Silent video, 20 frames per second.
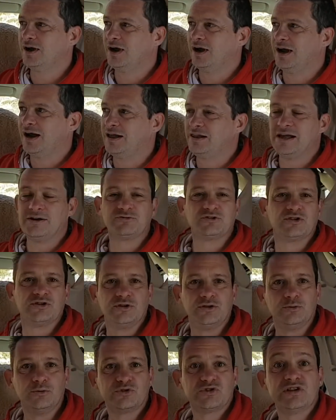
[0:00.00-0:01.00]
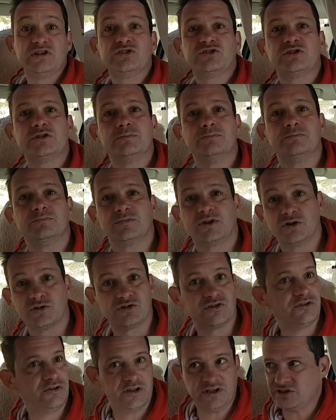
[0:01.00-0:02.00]
I'll have to do system,
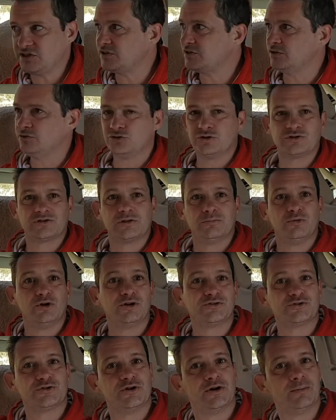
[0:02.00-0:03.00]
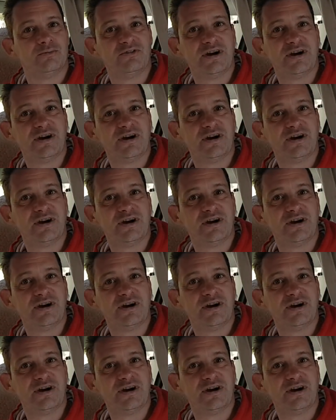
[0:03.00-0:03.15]
because this isn't just a motorhome